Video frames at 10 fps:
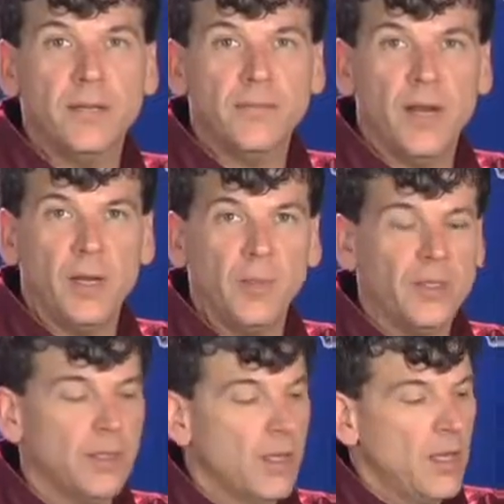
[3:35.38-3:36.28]
environment,
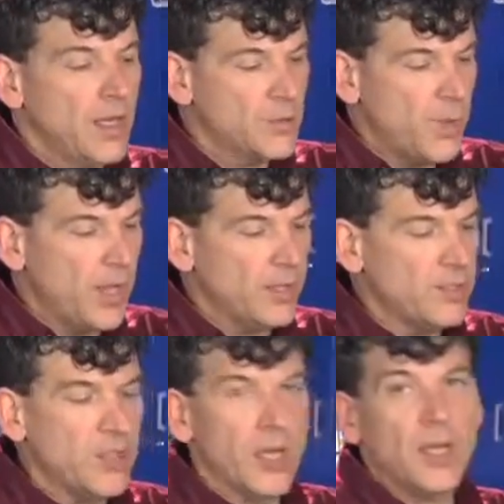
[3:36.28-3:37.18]
as well as
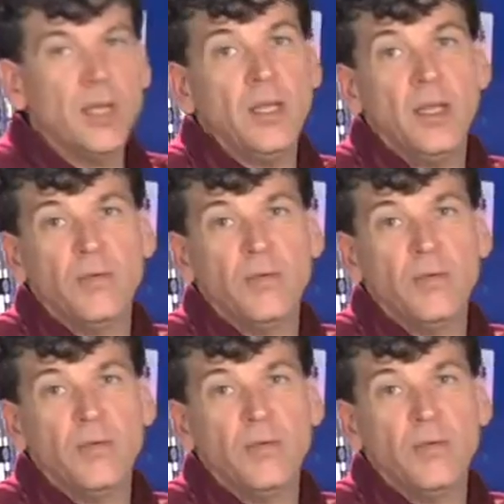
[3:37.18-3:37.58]
checking,